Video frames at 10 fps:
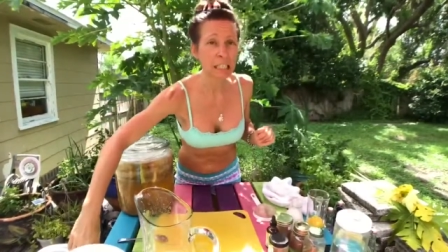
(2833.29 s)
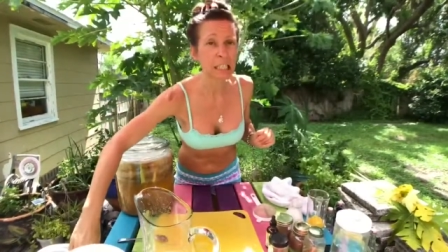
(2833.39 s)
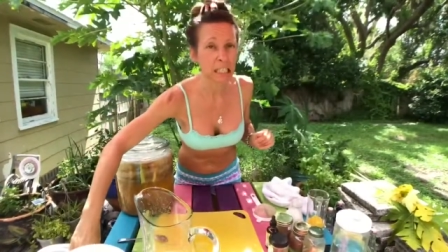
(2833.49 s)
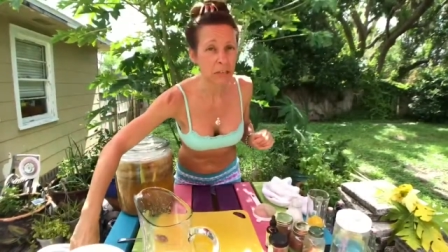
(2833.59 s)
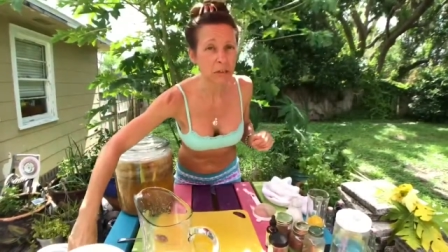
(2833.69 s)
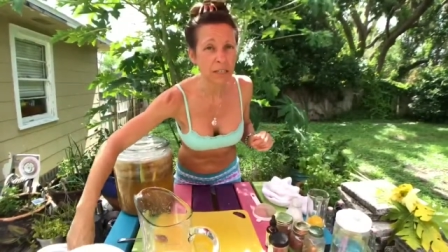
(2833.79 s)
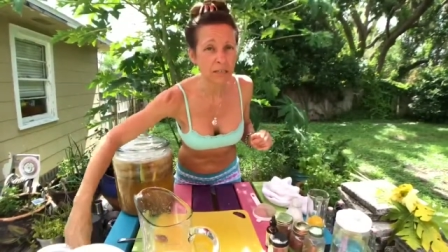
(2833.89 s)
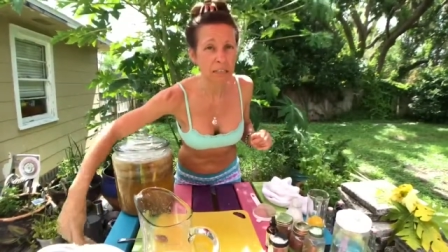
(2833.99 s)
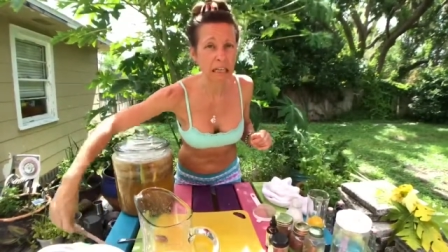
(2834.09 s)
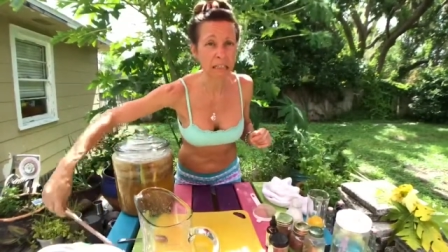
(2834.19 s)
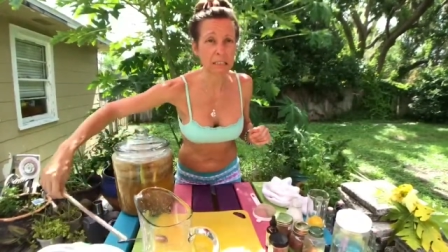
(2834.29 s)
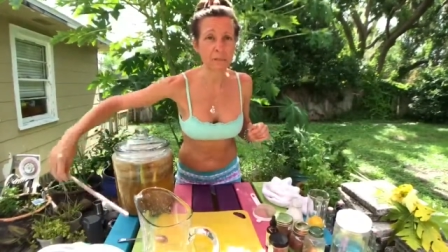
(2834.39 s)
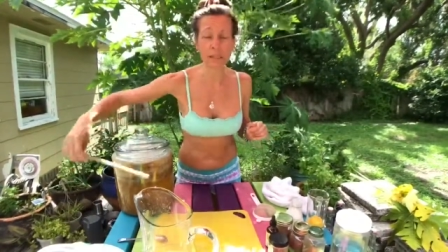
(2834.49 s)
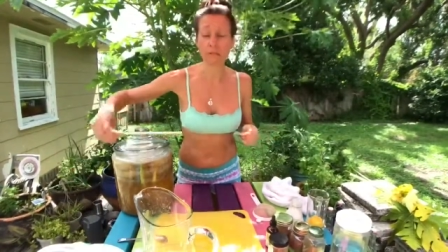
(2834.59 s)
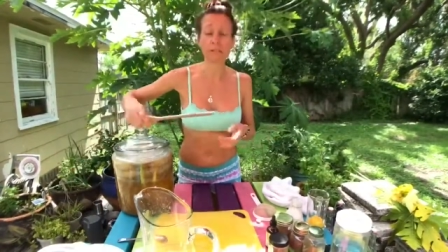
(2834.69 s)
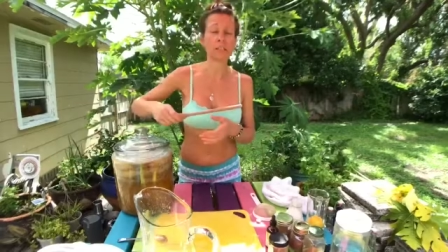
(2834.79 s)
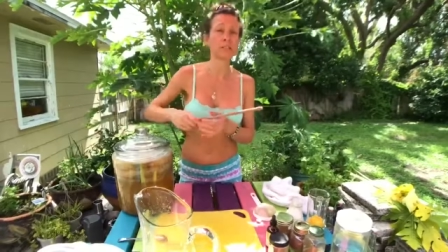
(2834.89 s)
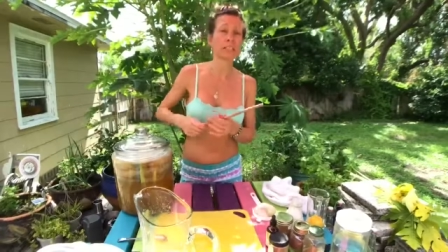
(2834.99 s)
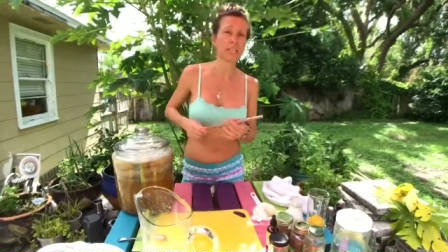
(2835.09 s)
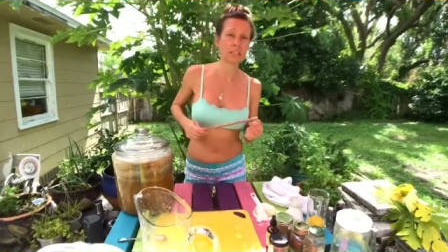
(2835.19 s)
you know what I'm talking about it
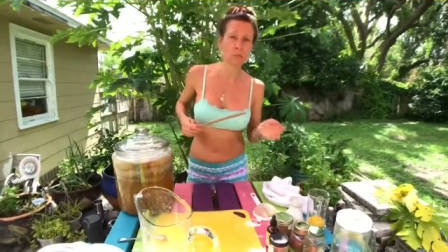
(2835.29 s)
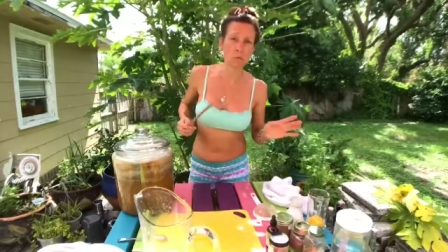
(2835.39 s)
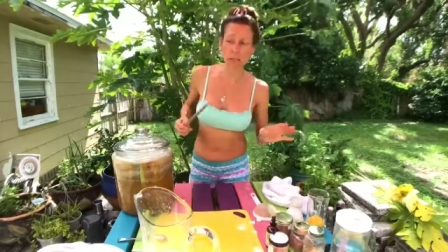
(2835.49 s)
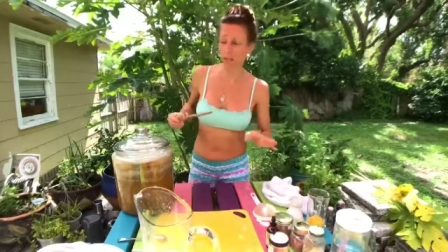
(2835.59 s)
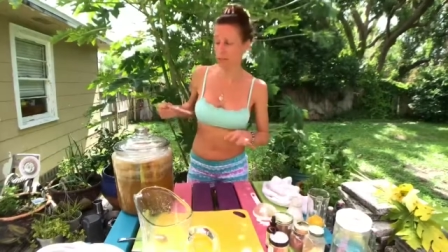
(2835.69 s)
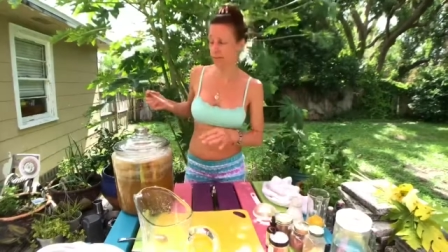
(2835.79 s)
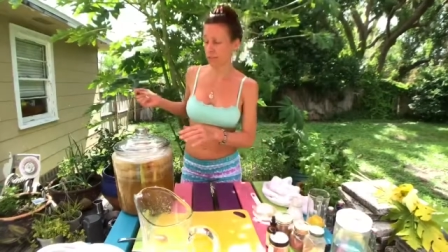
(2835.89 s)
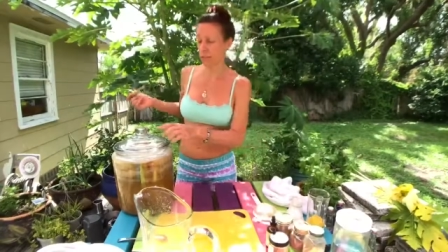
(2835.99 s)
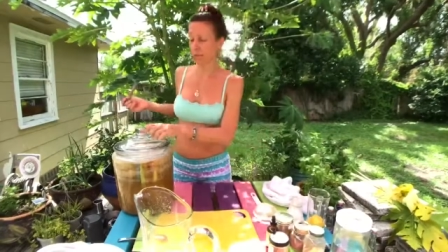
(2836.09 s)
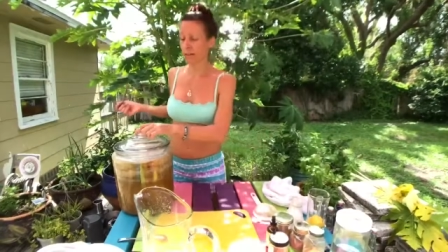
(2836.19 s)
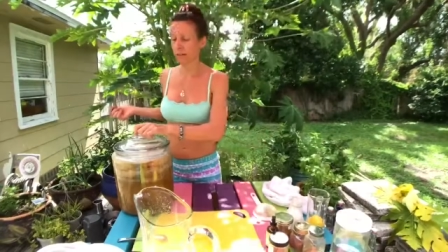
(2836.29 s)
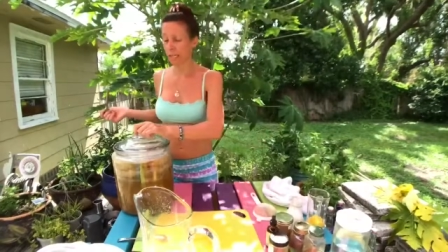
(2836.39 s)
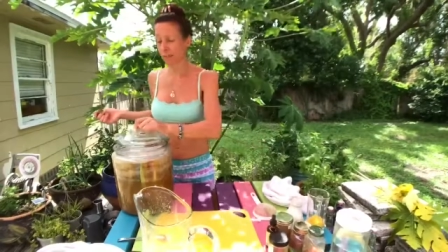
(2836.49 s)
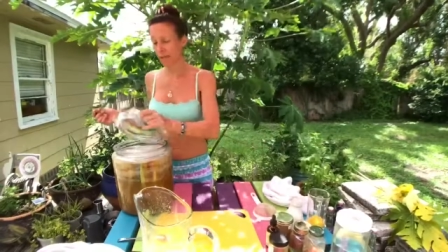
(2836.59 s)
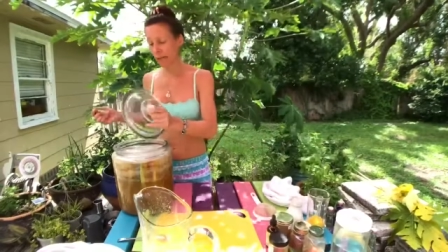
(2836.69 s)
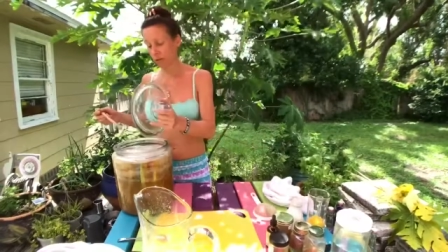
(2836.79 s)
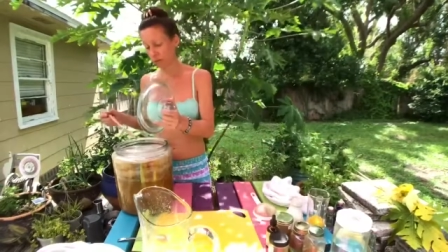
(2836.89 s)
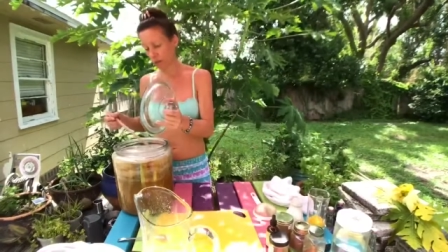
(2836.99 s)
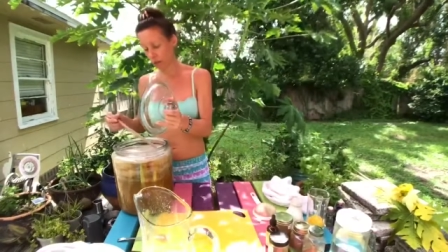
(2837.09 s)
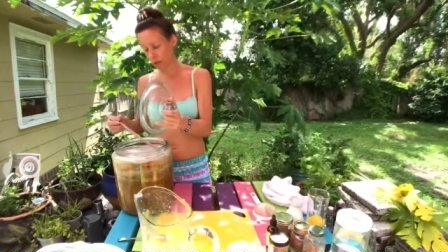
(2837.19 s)
only takes once to freak you out and get
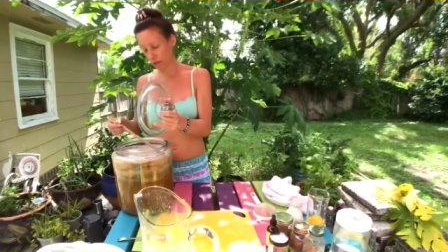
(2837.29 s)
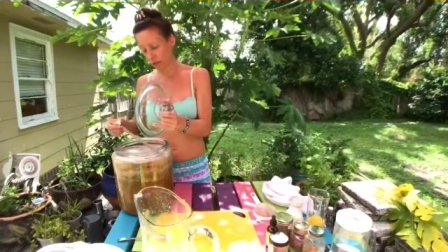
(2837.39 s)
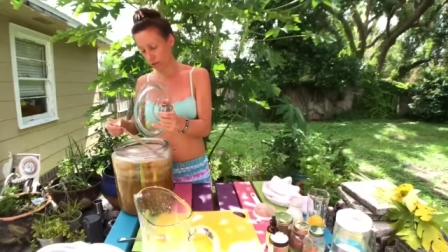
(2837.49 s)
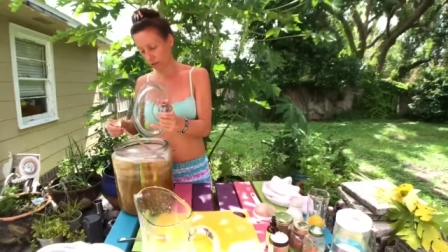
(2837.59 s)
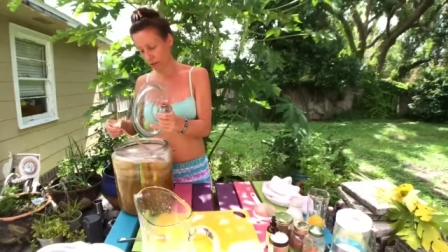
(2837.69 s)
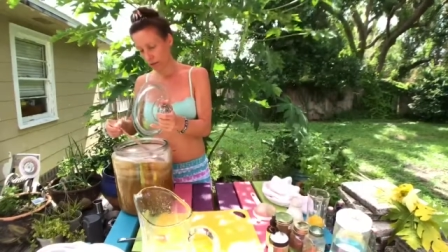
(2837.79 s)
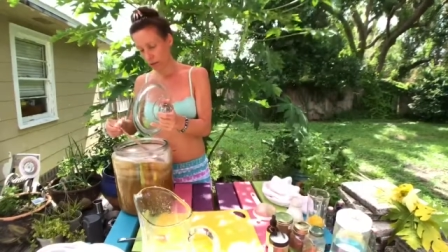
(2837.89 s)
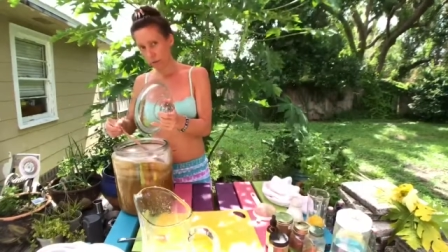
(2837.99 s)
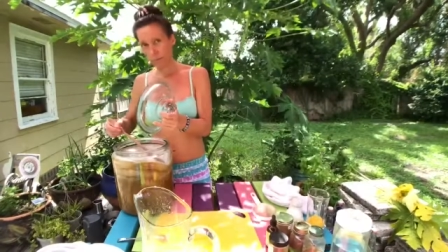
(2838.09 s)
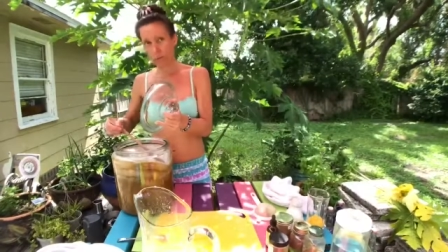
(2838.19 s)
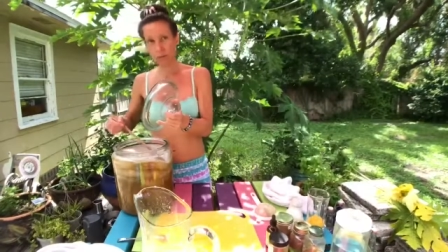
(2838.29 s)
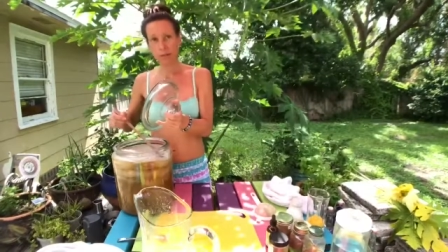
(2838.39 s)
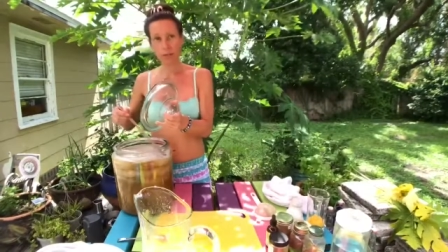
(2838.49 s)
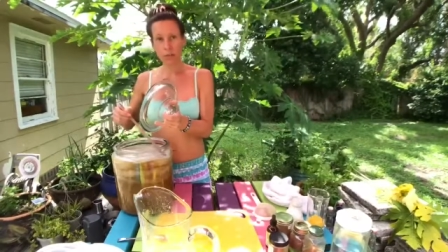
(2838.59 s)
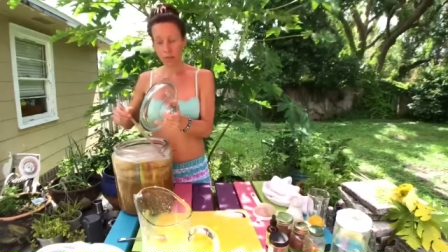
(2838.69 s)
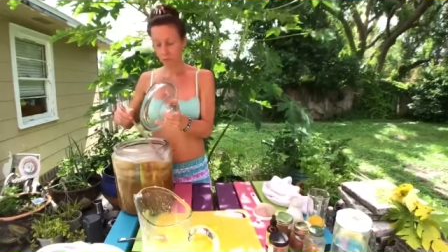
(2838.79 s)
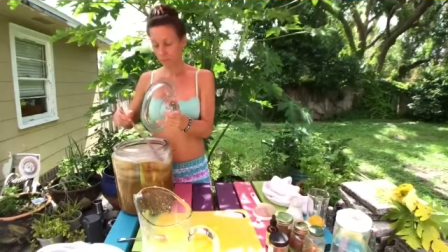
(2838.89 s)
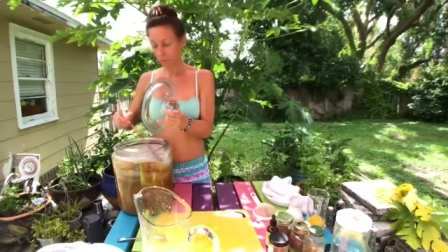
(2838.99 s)
extra cautious so